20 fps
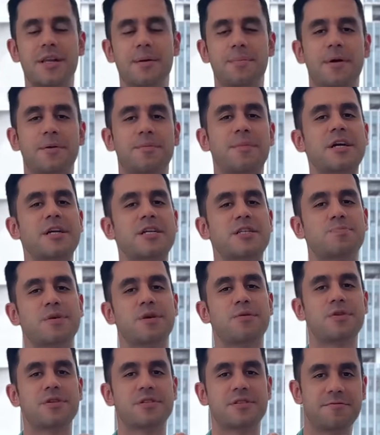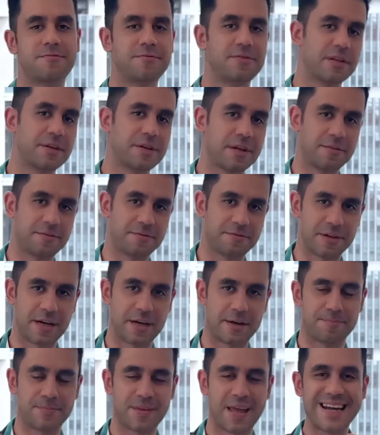about my experience in
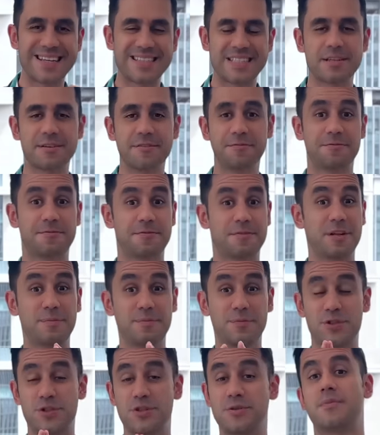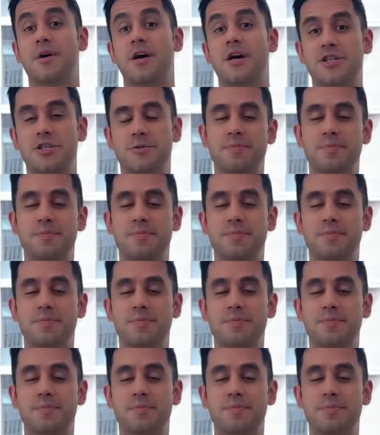Philadelphia, I didn't film too much